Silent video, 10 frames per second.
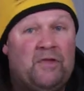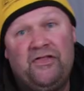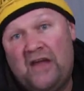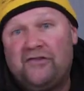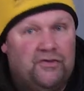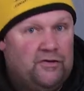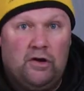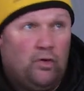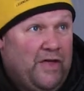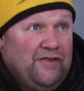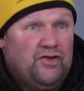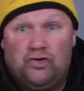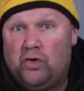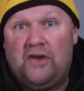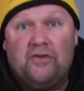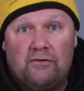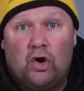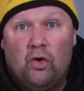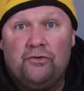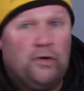And that's, you know, that's a trait of a
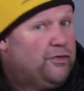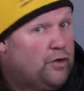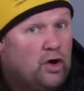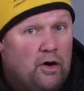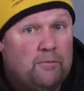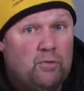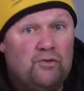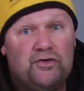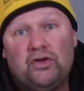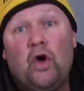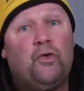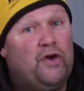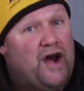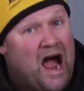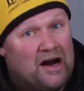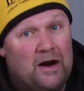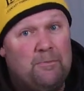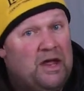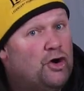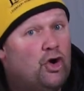cold front. They're going to move slow, they're not going
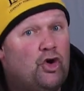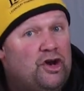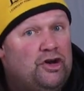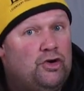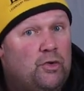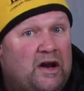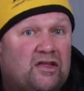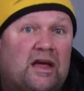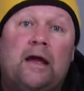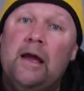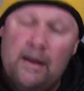to be in a hurry to do anything.